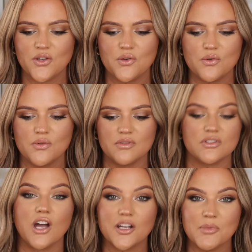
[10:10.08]
who
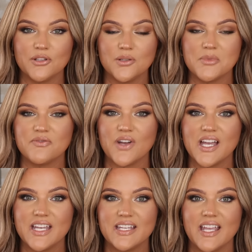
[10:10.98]
talk about
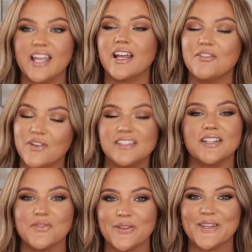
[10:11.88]
Lumify, and I fell in
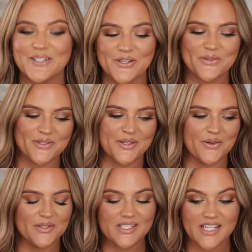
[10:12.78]
love with it too. So
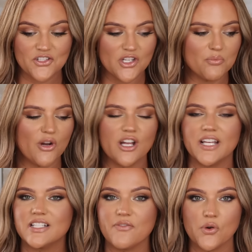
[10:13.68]
it's such a good
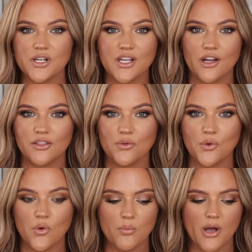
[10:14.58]
product. I've already gone through
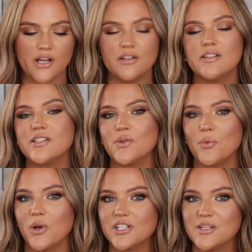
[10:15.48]
a whole bottle, so I
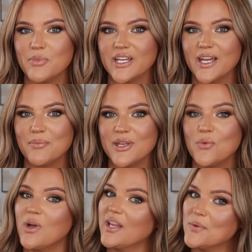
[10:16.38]
wanted to pick up it
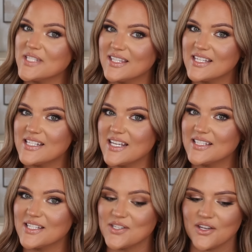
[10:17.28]
while I was in the
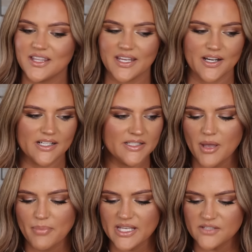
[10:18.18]
States. I saw it there.
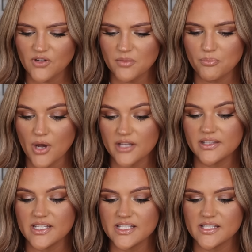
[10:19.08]
My best friend
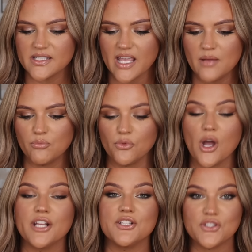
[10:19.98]
bought this and
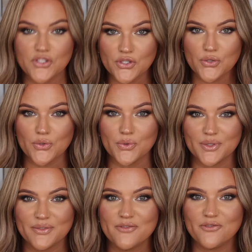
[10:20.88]
brought it to
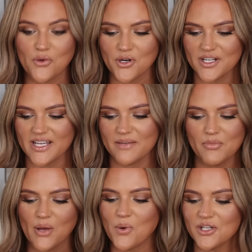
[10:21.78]
Florida,
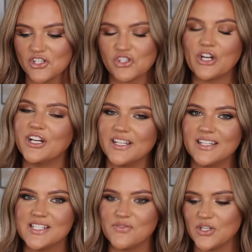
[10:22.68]
but I wanted to share it in
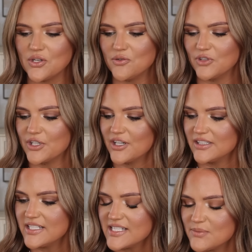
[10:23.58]
this video
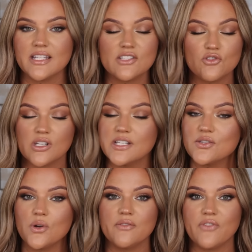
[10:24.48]
regardless. This trick is
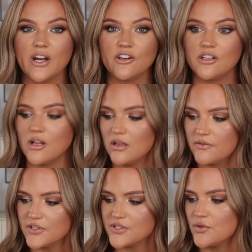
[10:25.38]
going viral all
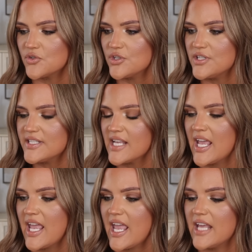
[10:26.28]
over socials,
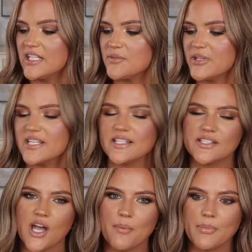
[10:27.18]
and it's because of
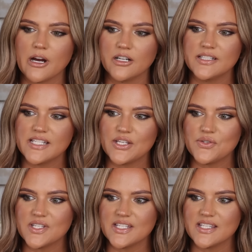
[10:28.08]
Scott Barnes. He
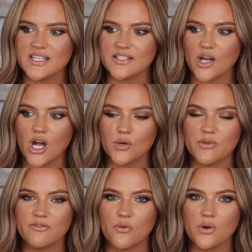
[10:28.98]
uses this
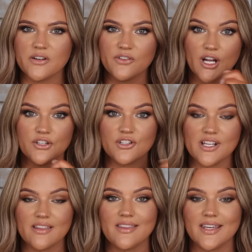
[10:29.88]
Aquaphor for
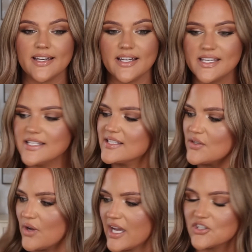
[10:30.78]
underneath the eyes,
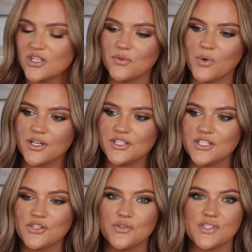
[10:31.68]
so I actually wanted
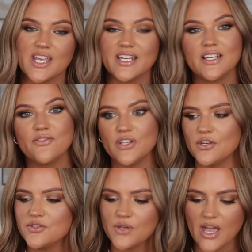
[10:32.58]
to use that in a
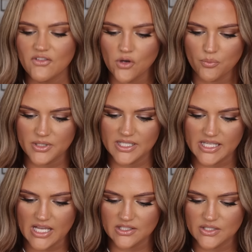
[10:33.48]
video, so I haven't opened it
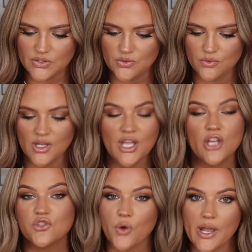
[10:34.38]
yet to
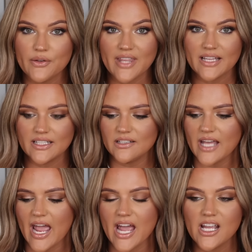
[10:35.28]
try out that little
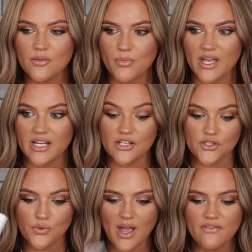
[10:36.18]
hack, but I
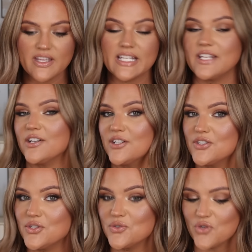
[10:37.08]
do have that here
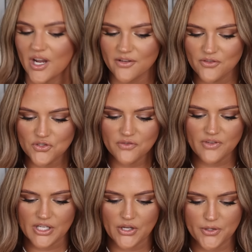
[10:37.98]
to try in a future
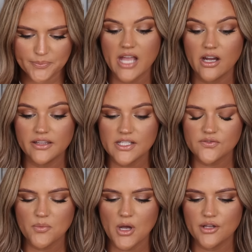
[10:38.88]
video. I got this
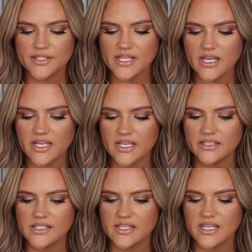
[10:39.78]
from Ulta.
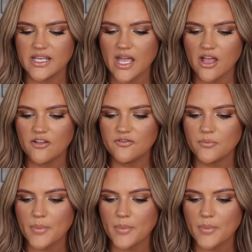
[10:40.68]
It's the e.l.f.